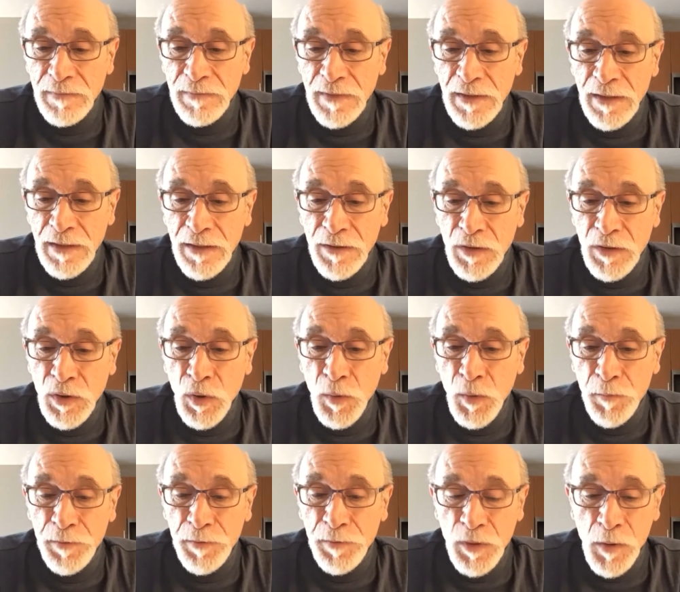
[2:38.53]
you know,
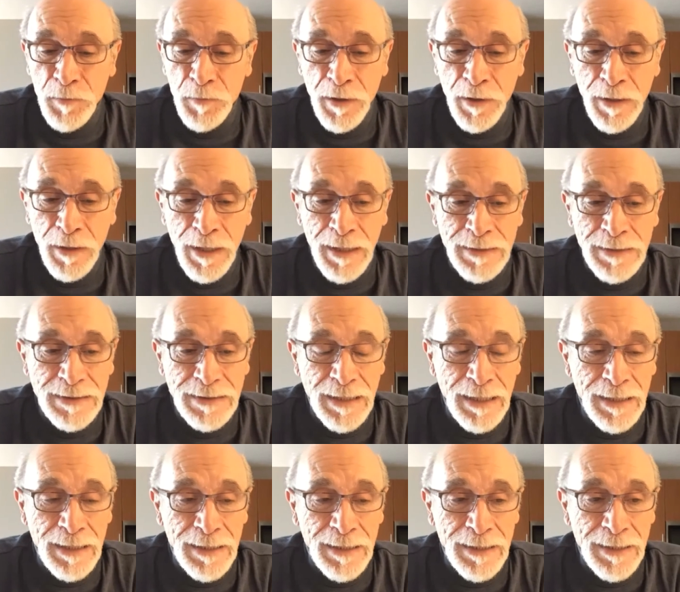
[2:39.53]
Coop, Cooper, and
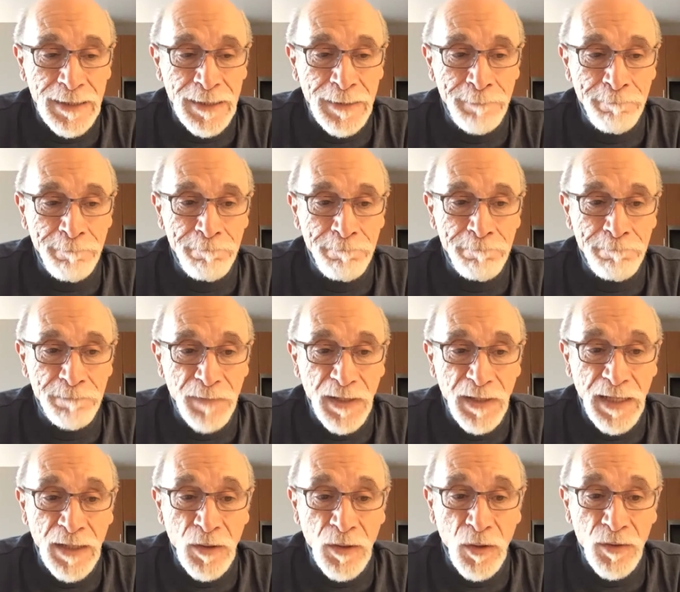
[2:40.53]
uh, um,
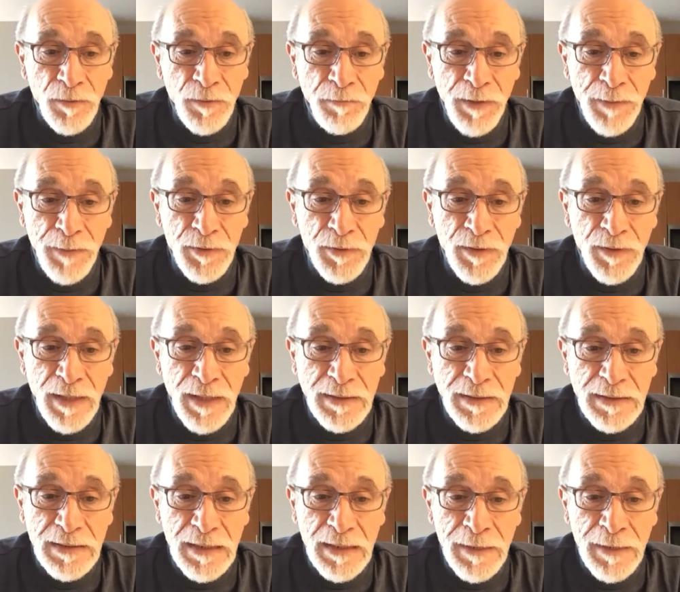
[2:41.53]
and all the people that
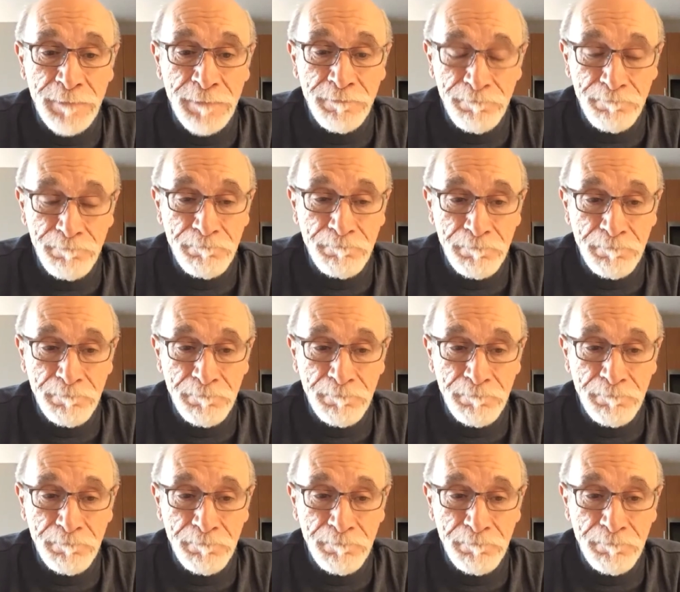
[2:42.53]
um,